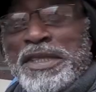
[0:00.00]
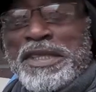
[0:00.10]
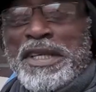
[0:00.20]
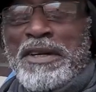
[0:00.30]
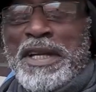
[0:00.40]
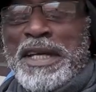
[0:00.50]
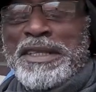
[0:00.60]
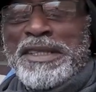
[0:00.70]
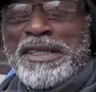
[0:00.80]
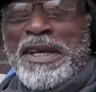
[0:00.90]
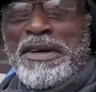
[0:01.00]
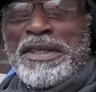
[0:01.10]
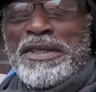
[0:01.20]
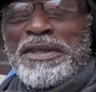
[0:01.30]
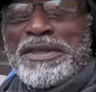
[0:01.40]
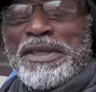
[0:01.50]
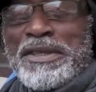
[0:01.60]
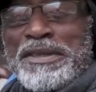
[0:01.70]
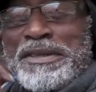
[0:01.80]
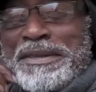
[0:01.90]
this is how like this is how it goes, you
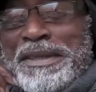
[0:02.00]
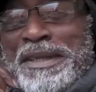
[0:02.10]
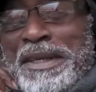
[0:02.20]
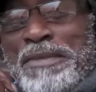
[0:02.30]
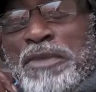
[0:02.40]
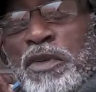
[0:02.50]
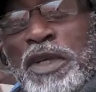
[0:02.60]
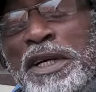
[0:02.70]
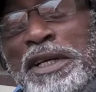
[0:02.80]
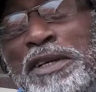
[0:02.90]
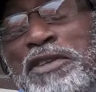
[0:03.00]
know. Yeah. But we're not gonna